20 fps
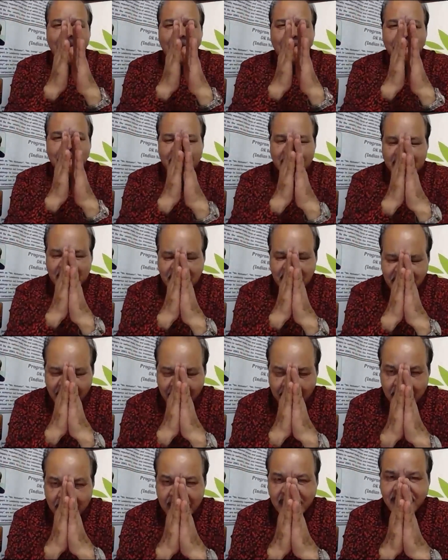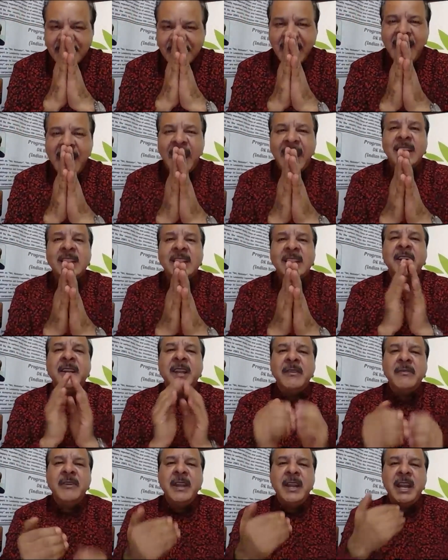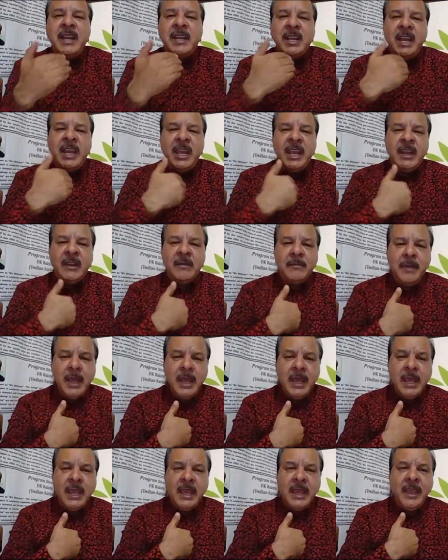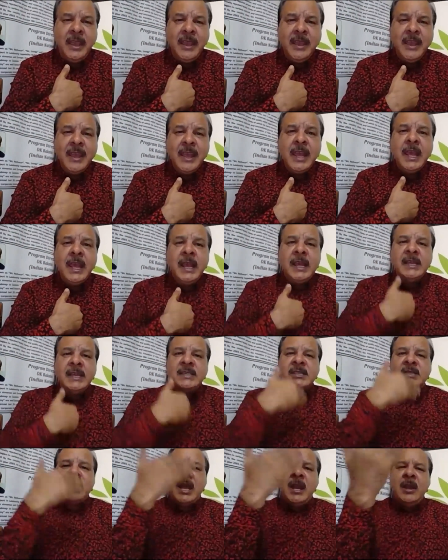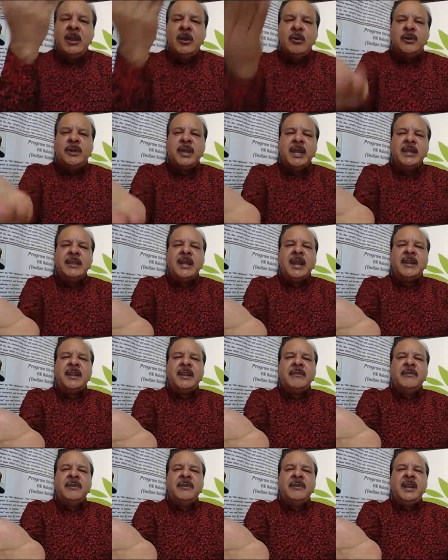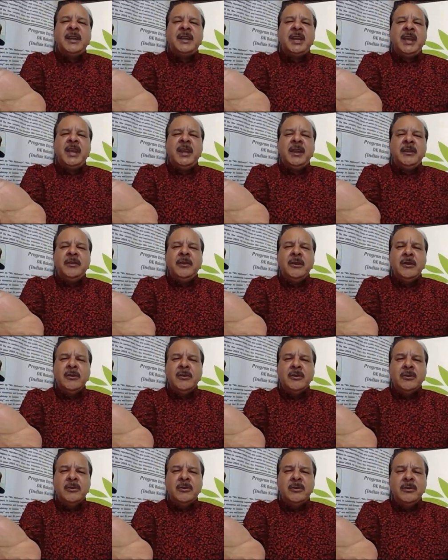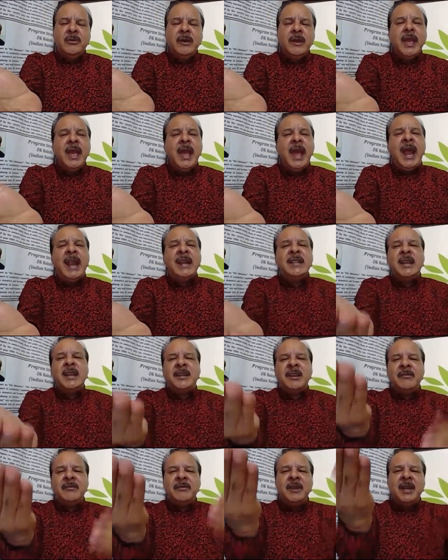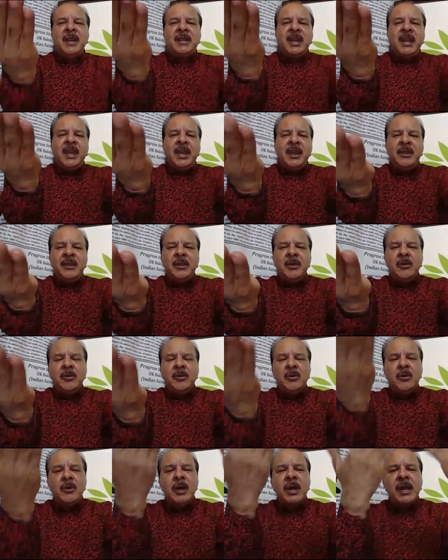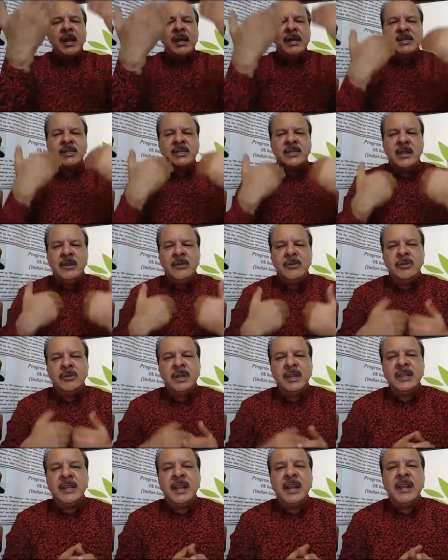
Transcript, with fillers: but this Namaste, the divinity in me, is saluting the divinity in you and the divinity in you is saluting the